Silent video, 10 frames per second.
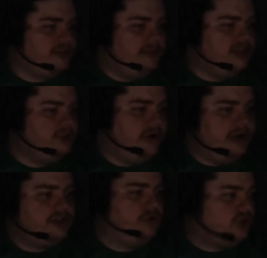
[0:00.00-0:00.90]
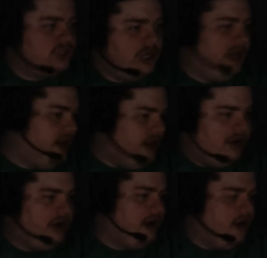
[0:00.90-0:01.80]
to hear some inspirational shit, and then
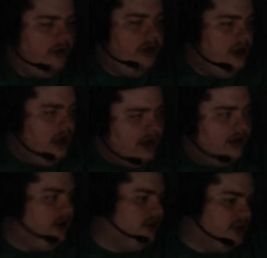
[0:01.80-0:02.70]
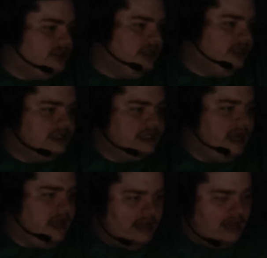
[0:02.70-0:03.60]
you're going to go and you're going to start seeing this
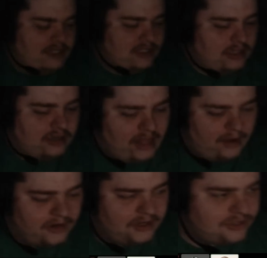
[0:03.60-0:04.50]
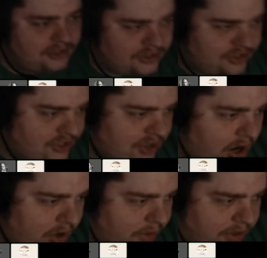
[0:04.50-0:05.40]
guy, and that's just literally how it is, because it's just an
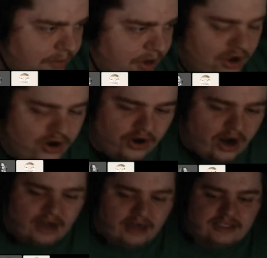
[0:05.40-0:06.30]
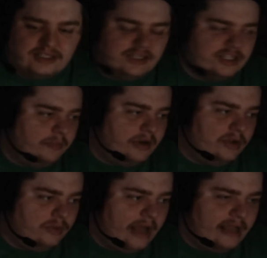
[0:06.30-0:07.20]
algorithm. You're not going to see somebody
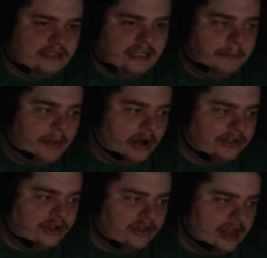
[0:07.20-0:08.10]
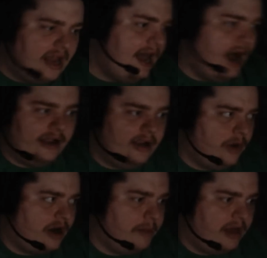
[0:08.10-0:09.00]
you like see a boxing thing and not get
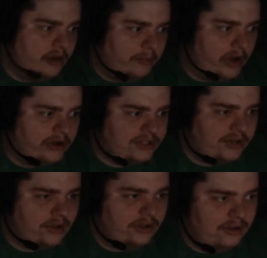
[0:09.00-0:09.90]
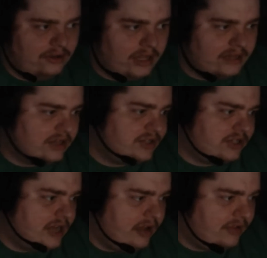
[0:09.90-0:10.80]
recommended boxing. Like, that's
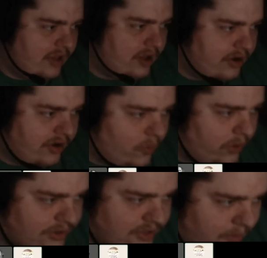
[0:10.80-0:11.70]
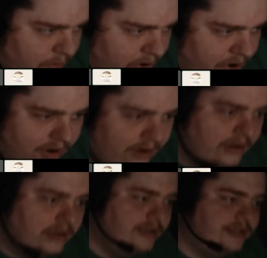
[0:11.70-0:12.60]
just not how the internet works anymore.
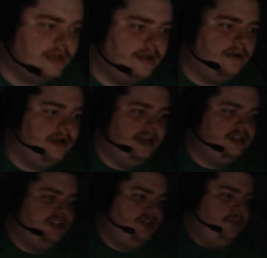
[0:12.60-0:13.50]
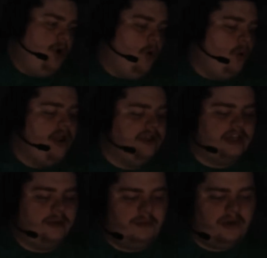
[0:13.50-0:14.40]
So it's just always
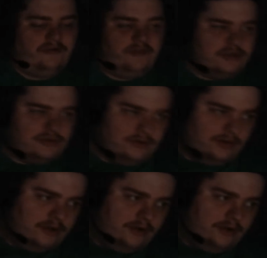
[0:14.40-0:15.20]
going to be beneficial.